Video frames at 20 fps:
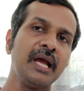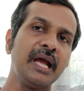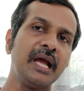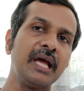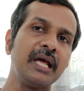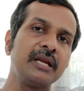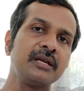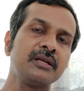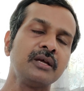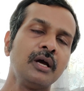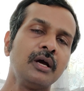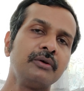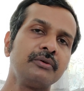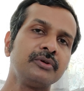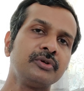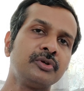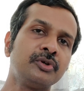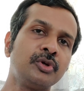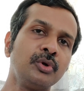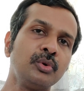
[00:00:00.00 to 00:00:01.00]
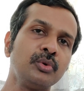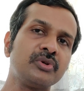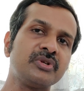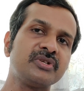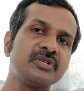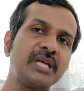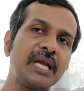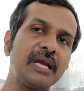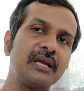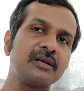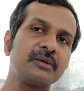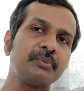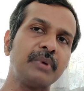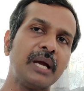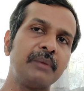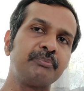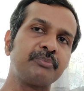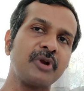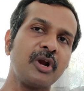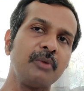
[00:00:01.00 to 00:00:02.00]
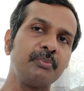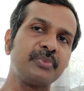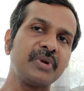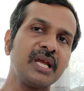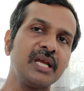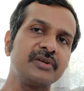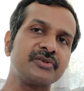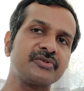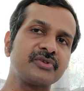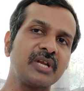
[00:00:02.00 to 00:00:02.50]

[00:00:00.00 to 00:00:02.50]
And do take appropriate